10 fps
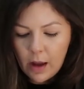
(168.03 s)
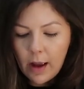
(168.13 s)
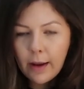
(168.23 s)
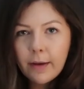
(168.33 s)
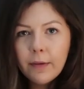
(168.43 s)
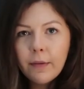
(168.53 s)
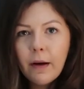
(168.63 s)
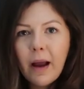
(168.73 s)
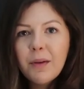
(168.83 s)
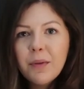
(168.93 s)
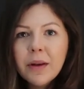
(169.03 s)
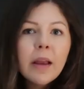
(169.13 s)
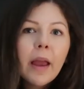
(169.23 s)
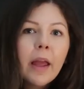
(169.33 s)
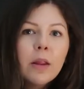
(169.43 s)
I I
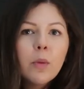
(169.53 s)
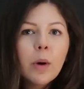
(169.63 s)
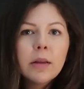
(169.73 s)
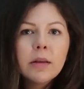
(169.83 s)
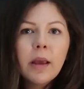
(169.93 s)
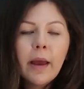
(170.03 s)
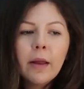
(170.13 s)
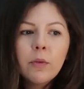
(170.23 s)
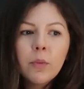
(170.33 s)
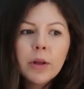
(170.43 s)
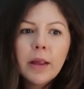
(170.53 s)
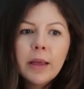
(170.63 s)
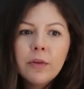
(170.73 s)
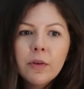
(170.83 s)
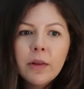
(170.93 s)
think anyone can
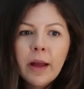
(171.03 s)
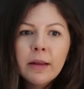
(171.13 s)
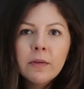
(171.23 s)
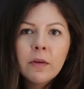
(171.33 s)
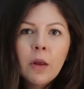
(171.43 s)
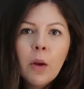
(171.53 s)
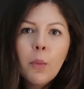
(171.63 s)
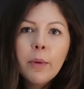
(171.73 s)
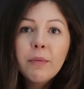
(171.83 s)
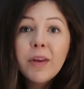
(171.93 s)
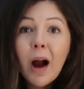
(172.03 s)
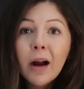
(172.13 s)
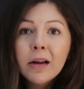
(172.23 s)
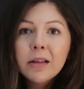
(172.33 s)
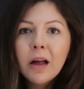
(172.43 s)
relate to that with
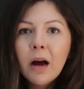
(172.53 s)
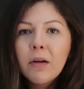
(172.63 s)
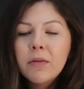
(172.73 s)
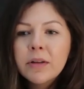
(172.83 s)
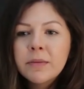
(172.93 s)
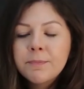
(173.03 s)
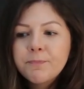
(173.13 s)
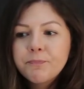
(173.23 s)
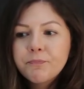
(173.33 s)
young love and